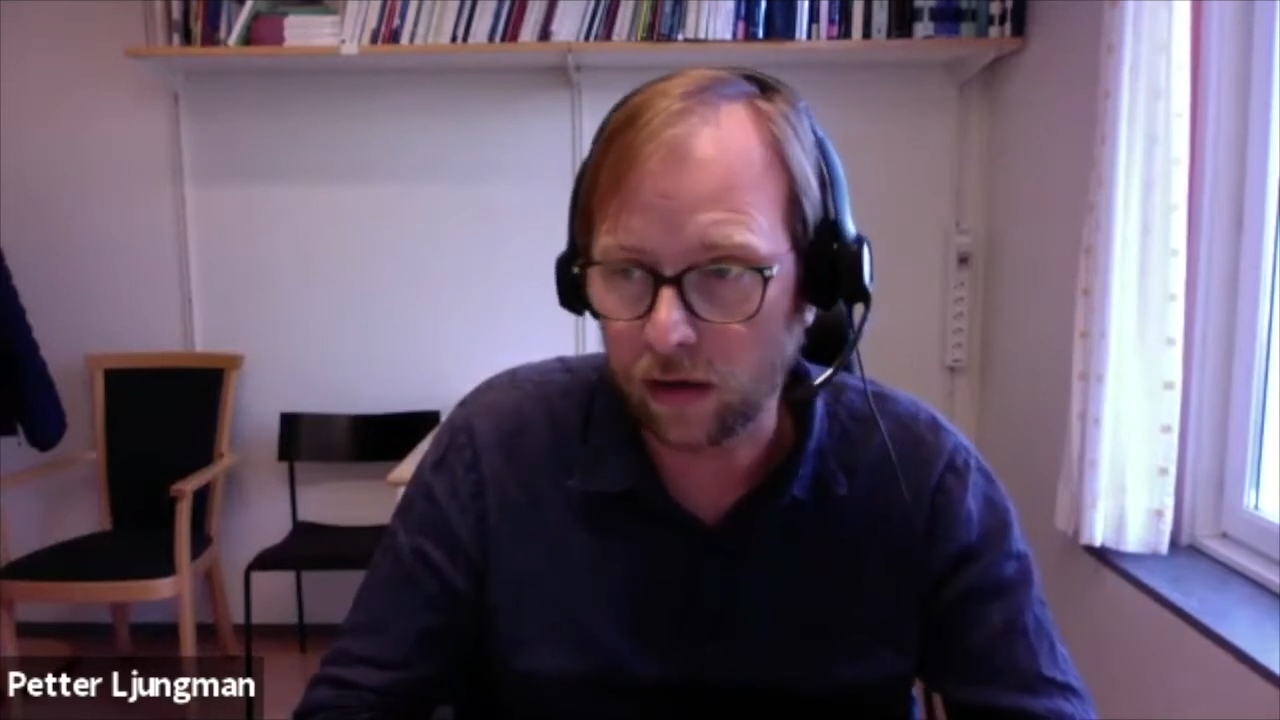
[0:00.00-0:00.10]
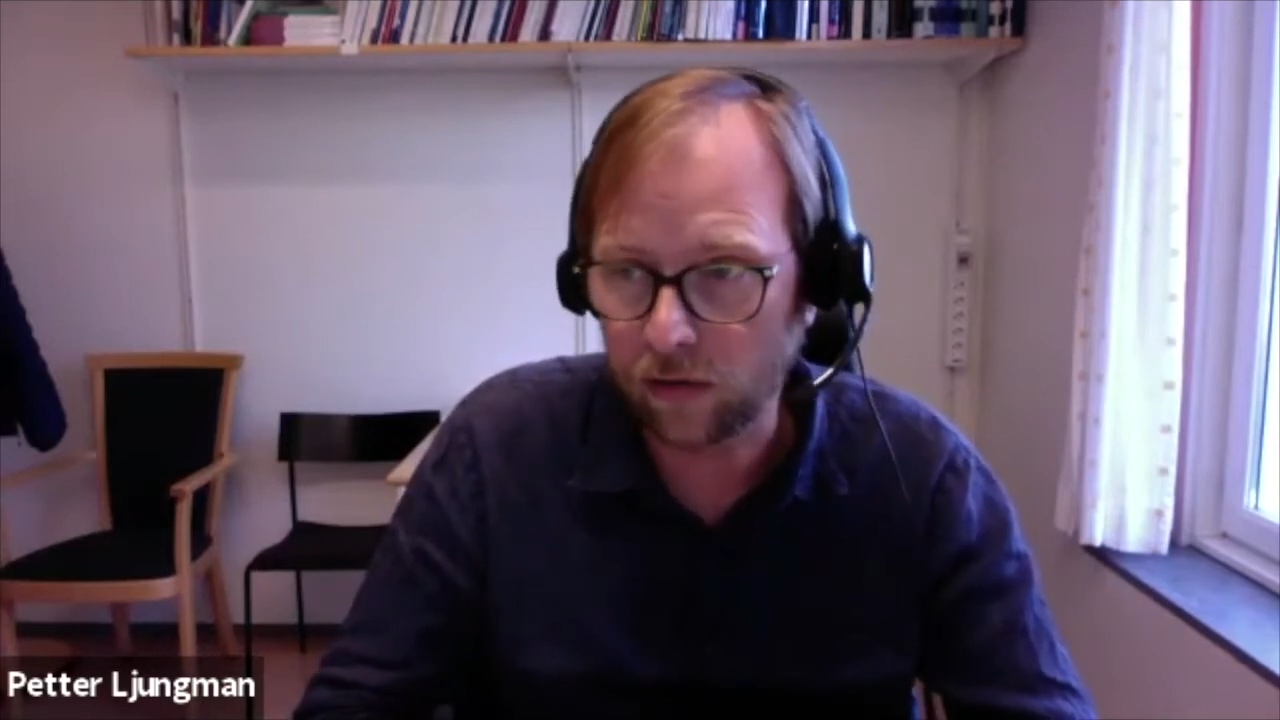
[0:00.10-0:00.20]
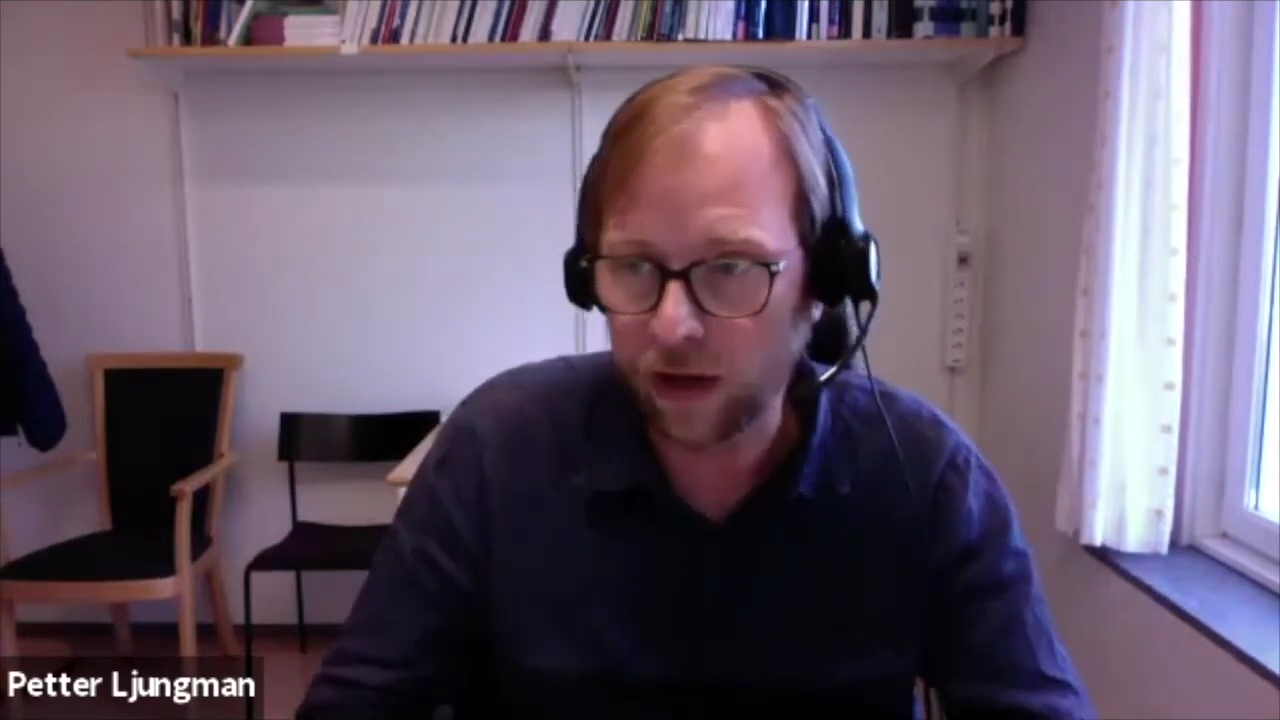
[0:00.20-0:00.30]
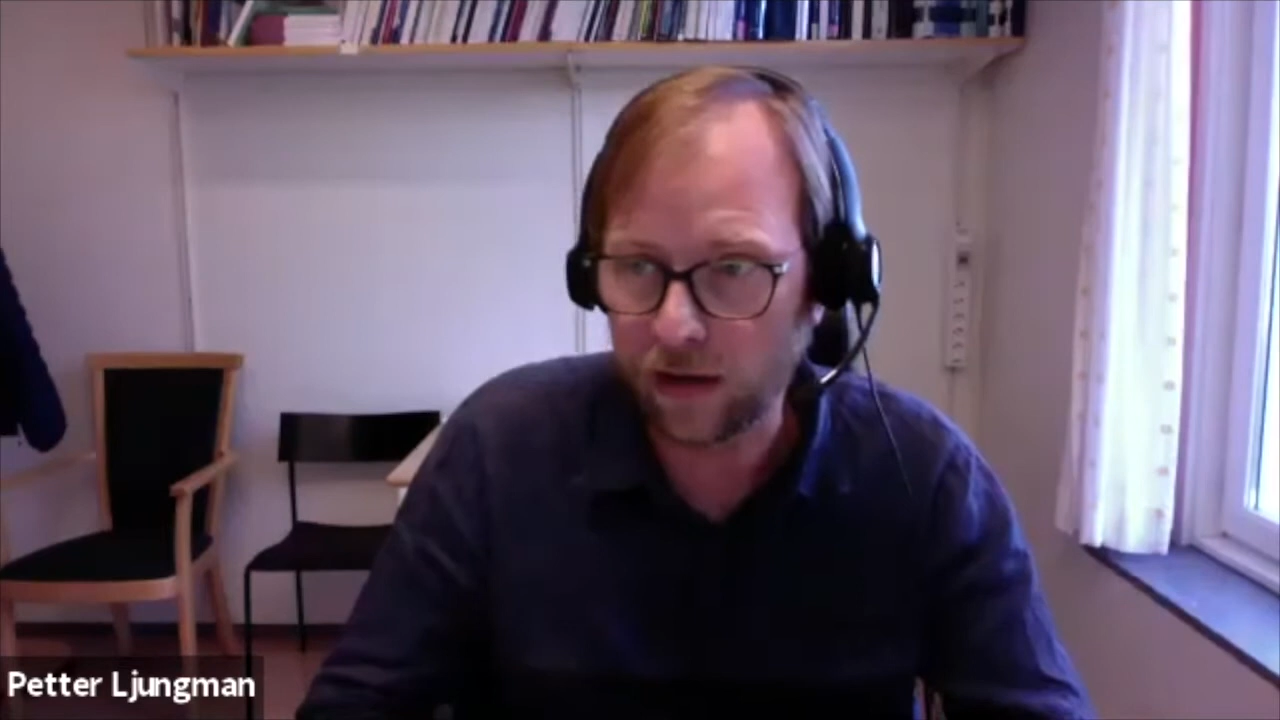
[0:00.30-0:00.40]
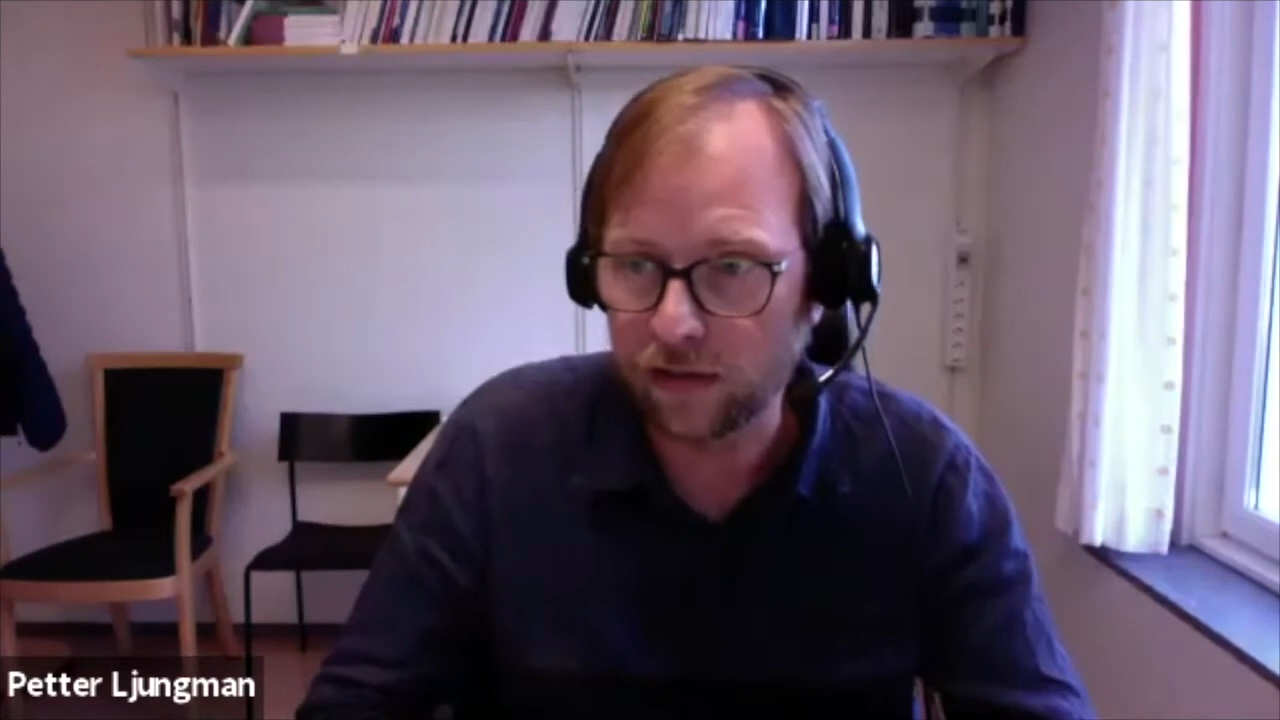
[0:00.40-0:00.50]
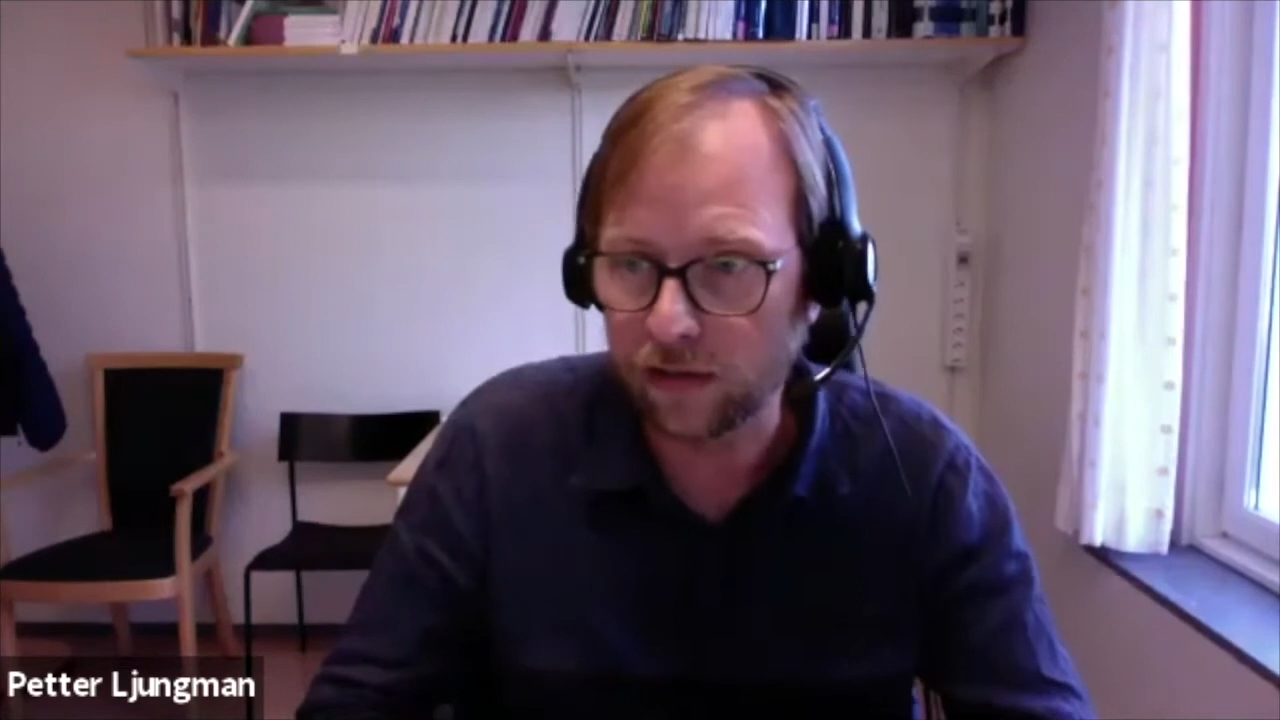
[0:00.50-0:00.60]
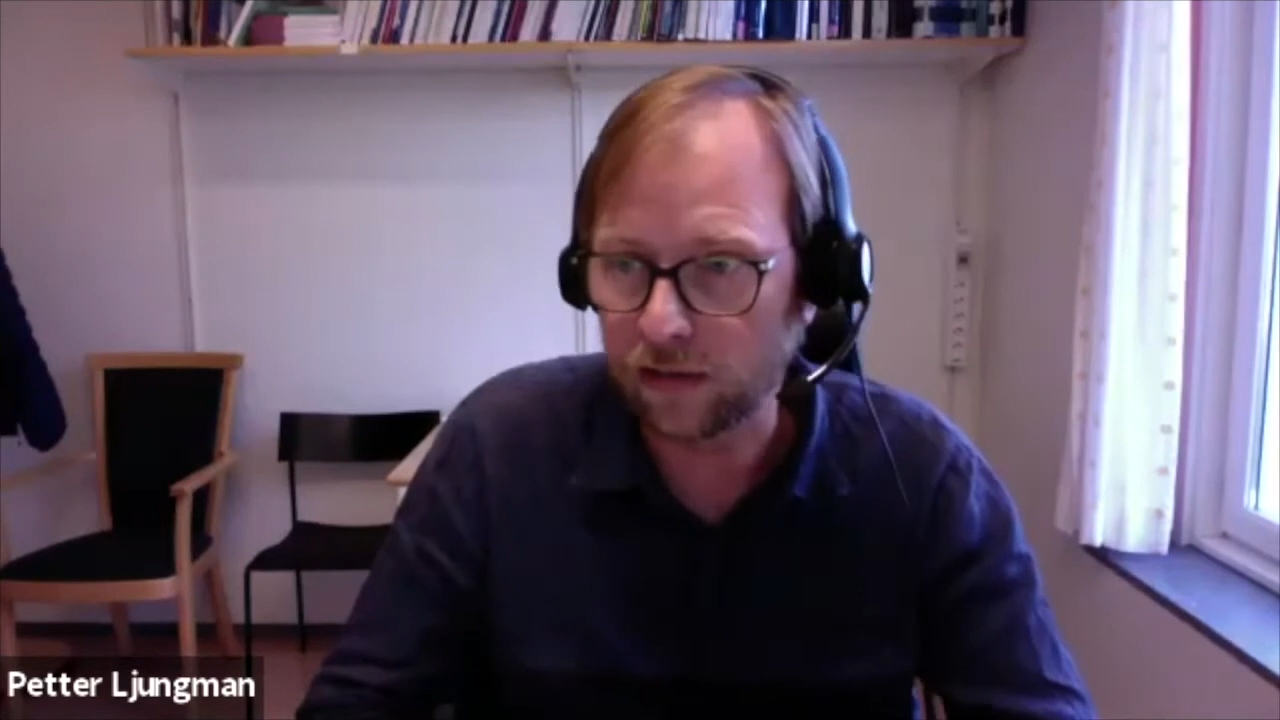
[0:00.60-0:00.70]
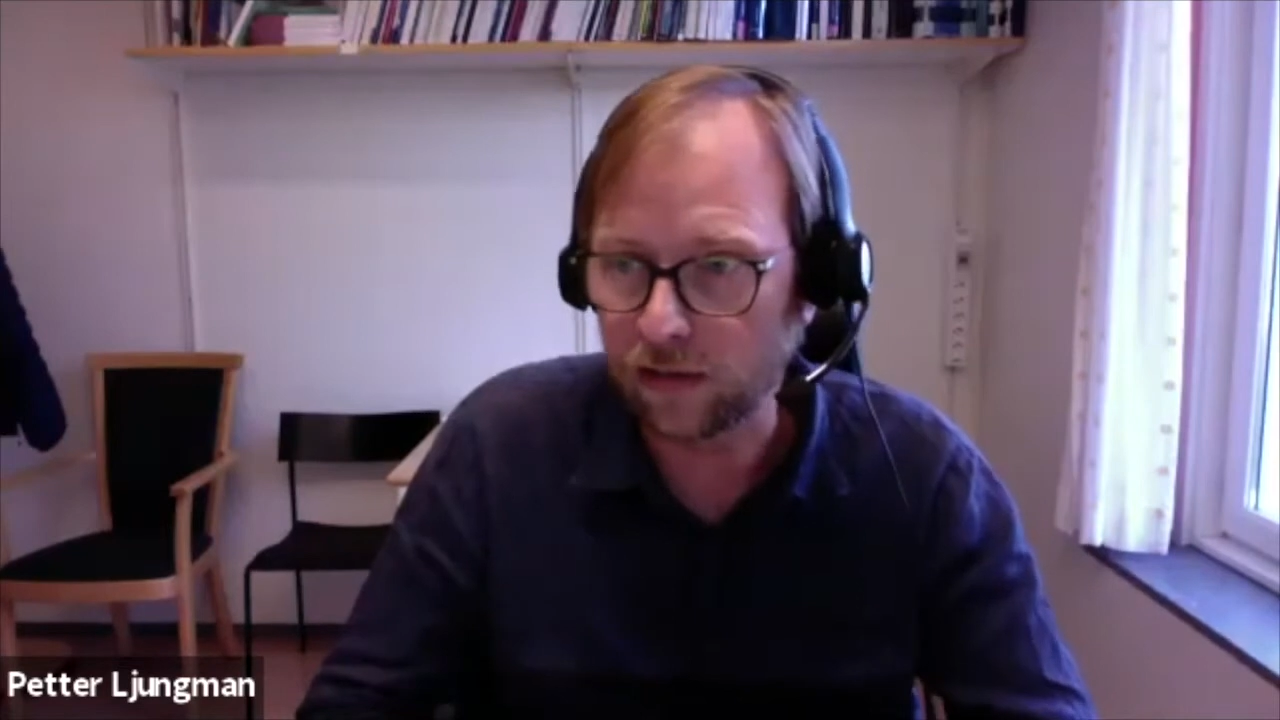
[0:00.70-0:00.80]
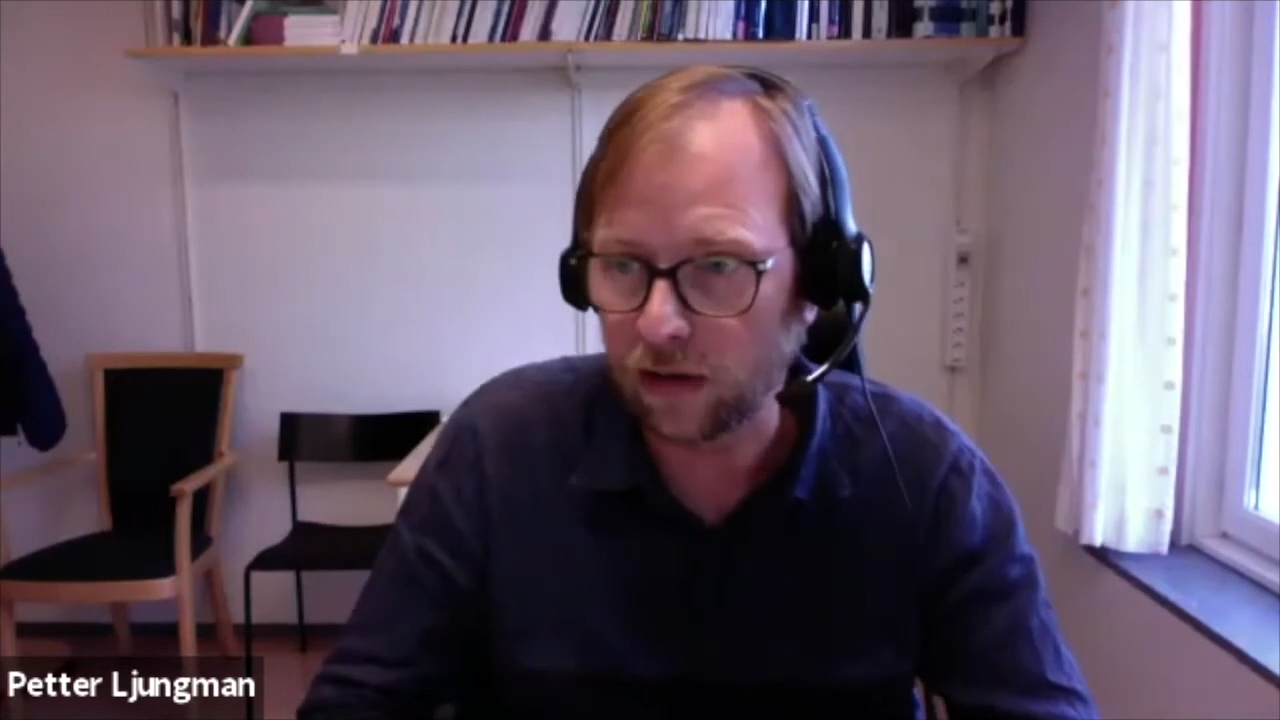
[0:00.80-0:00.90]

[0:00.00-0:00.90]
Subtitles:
of cases.